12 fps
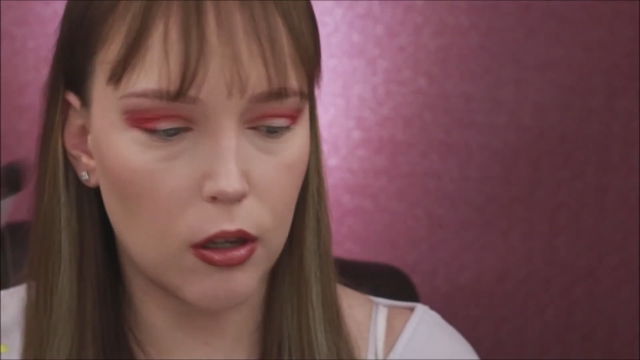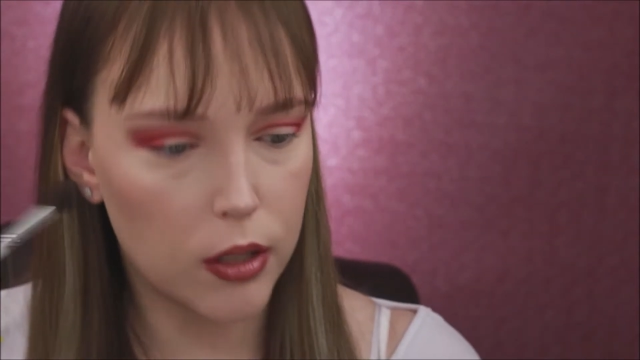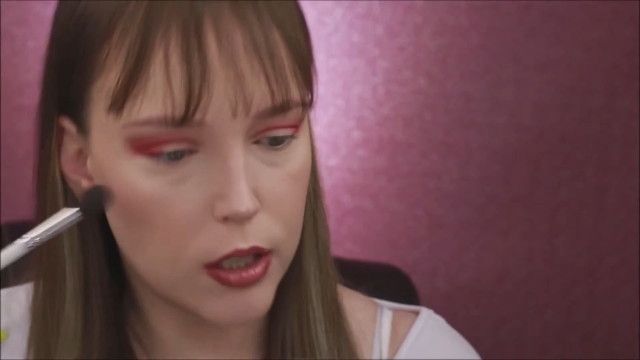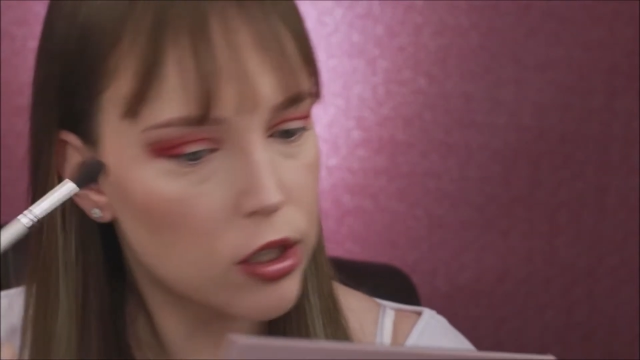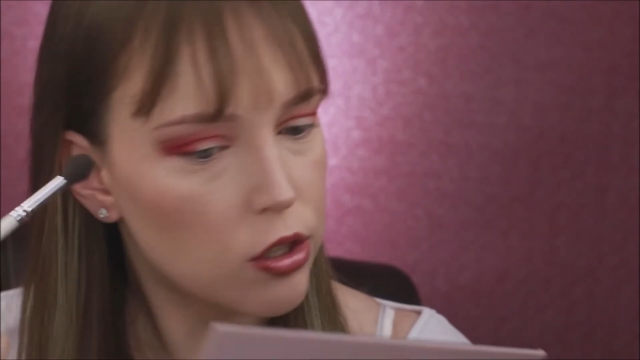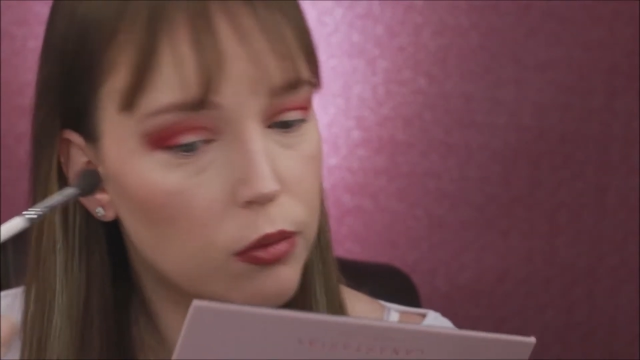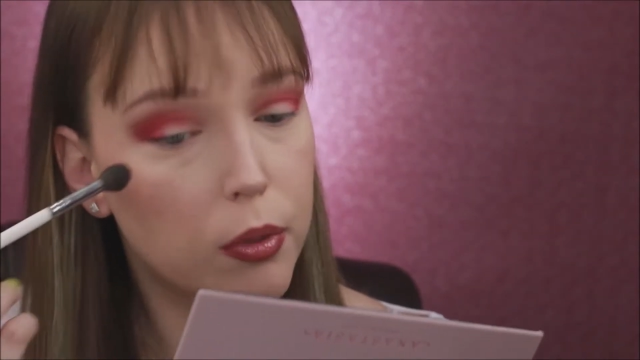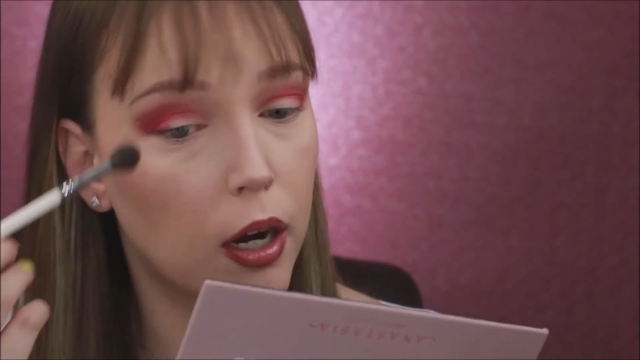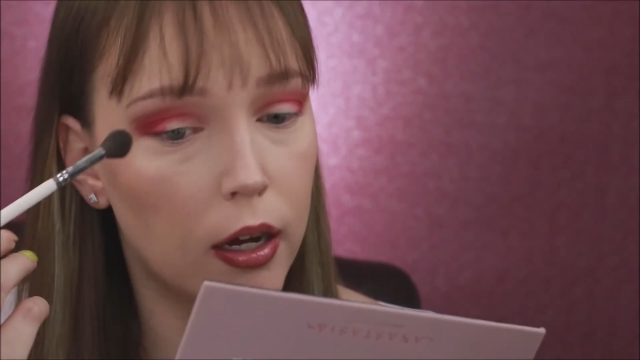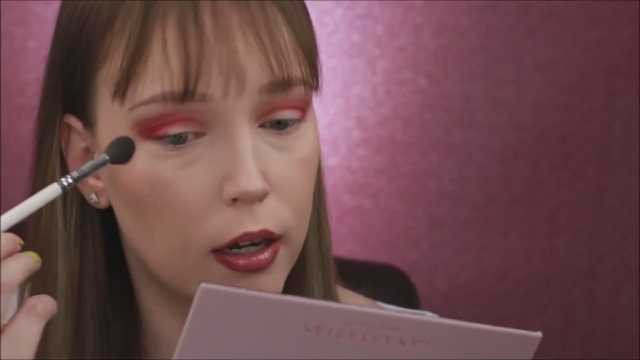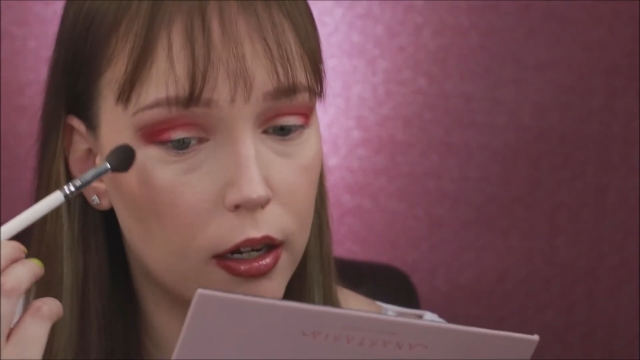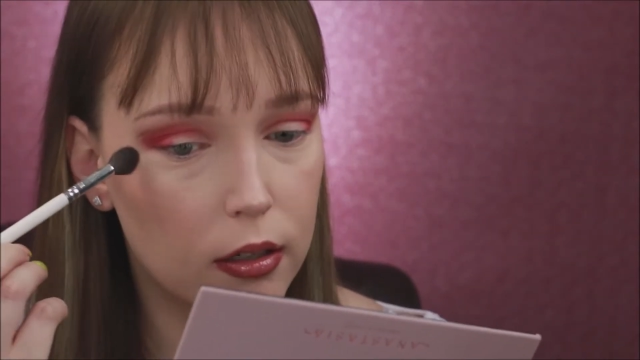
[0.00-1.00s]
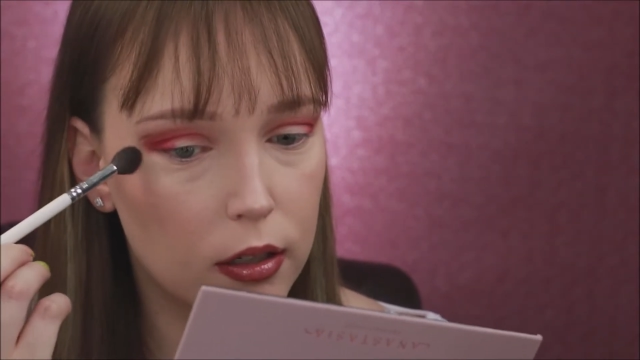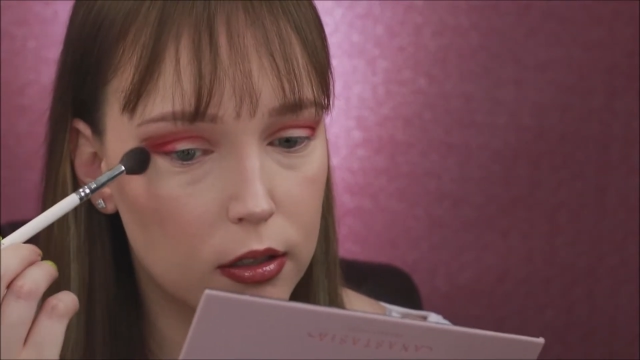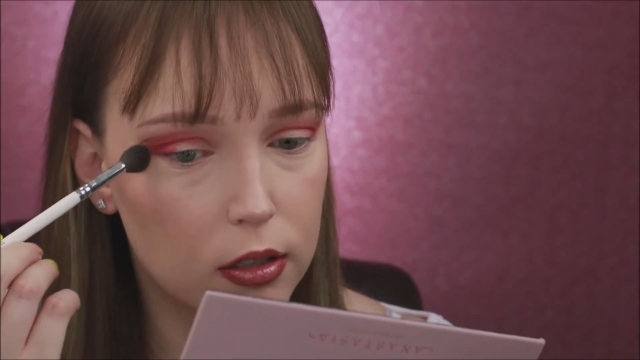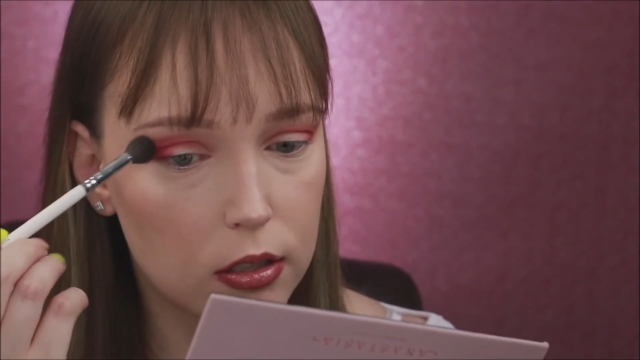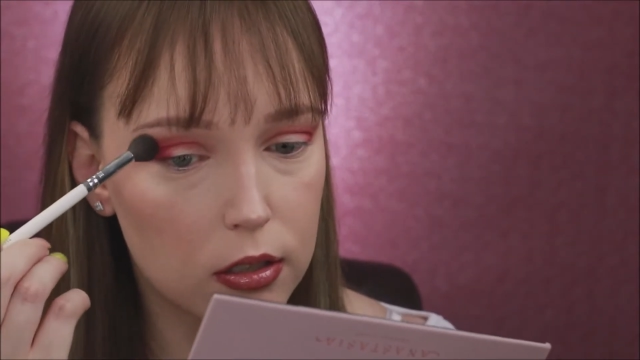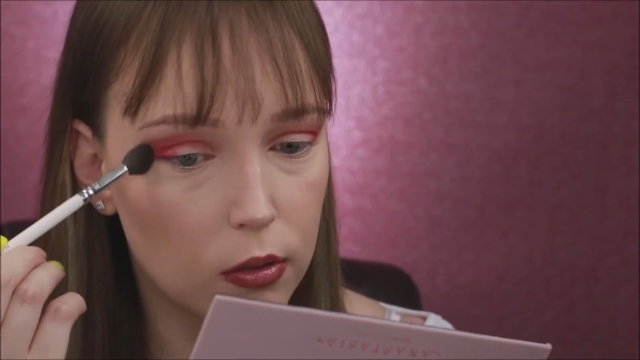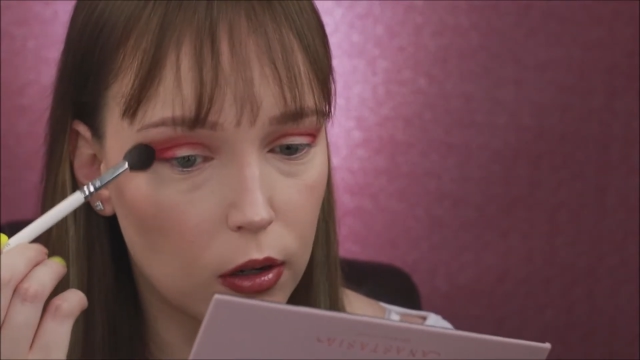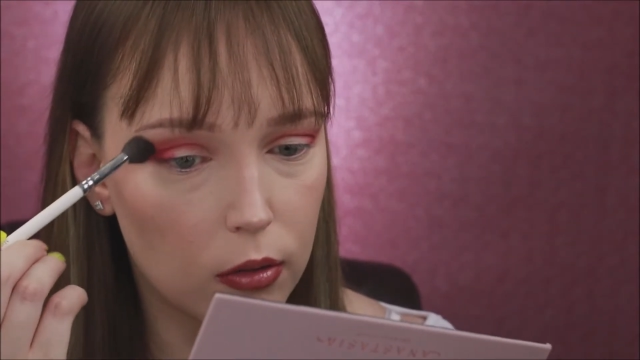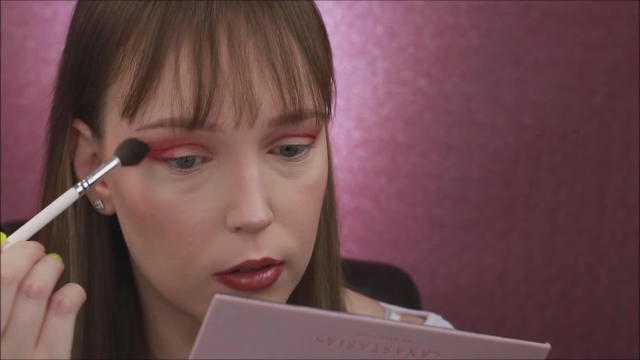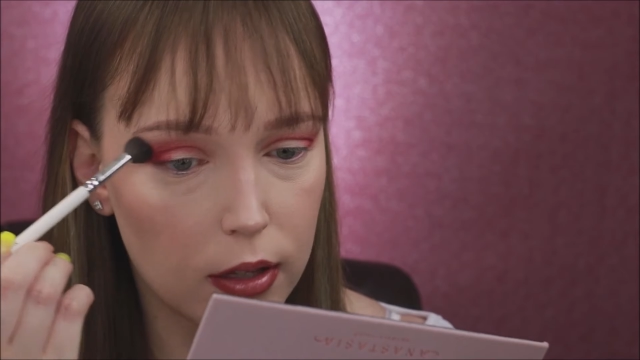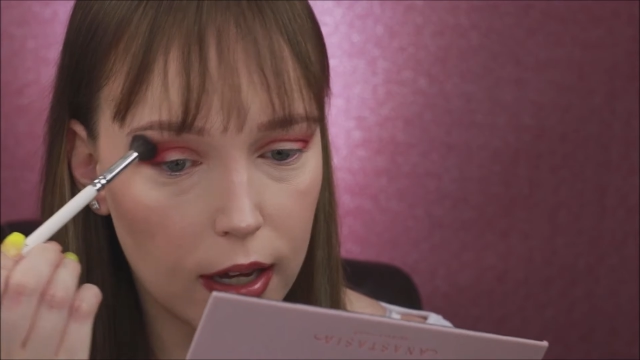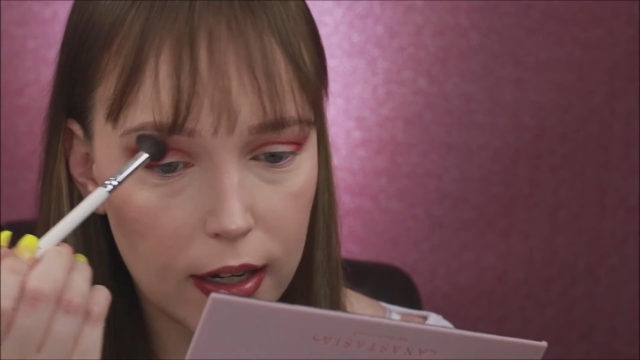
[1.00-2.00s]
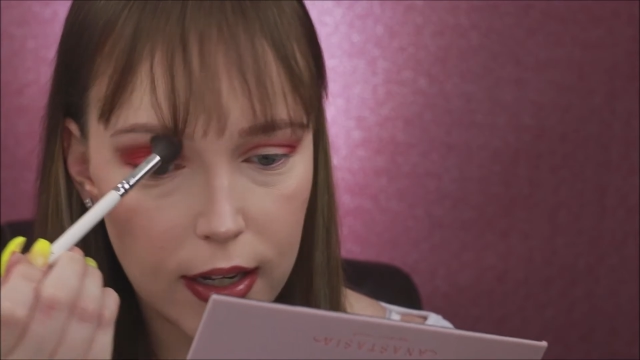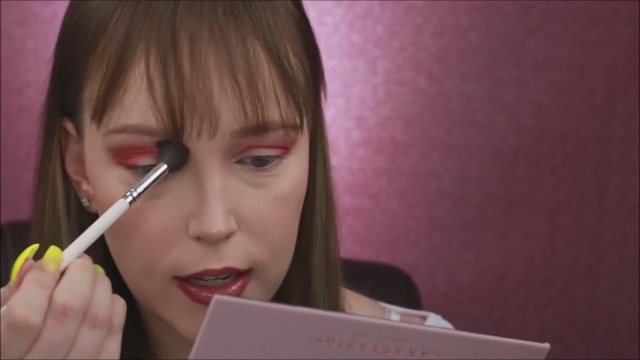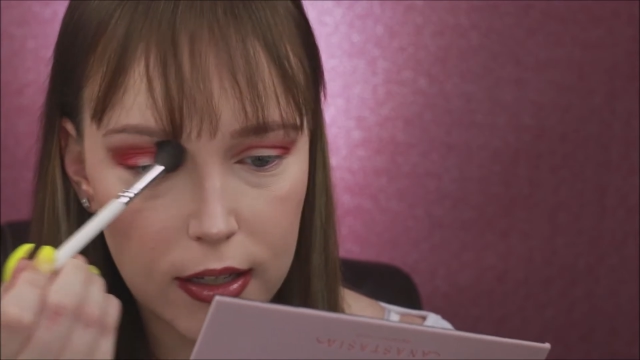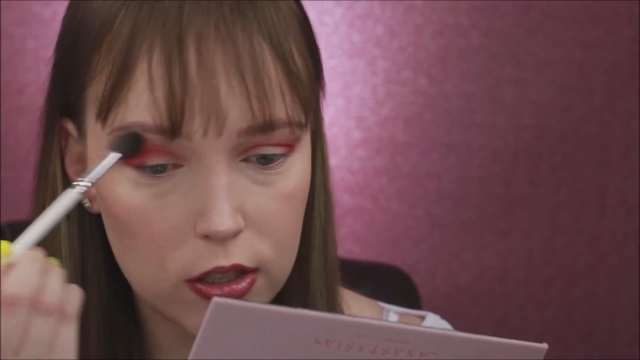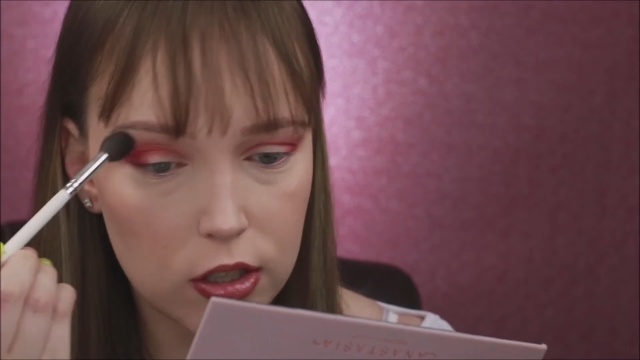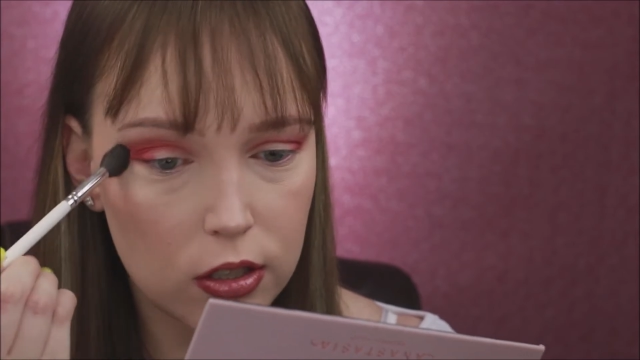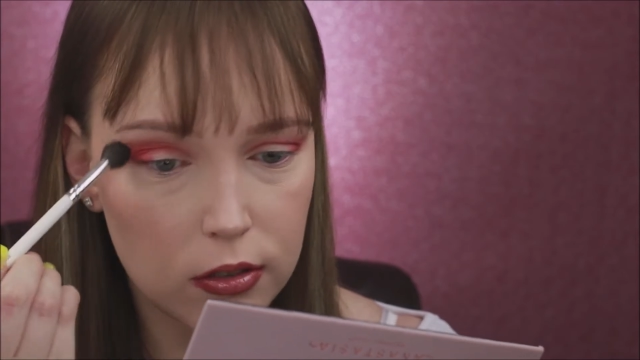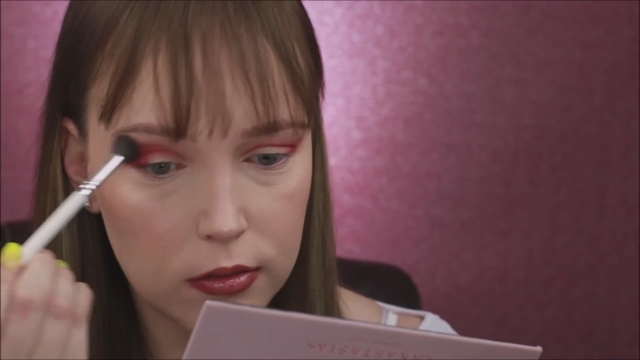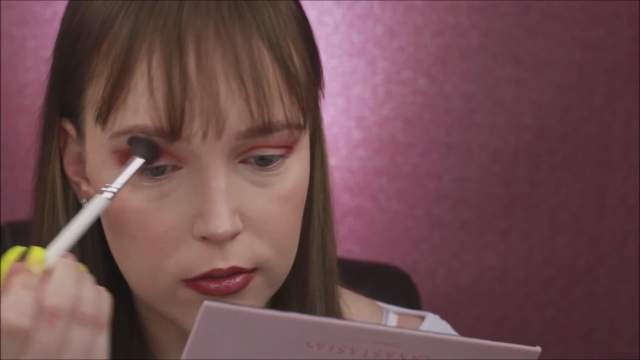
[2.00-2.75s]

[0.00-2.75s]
no additional product, and just go over that edge.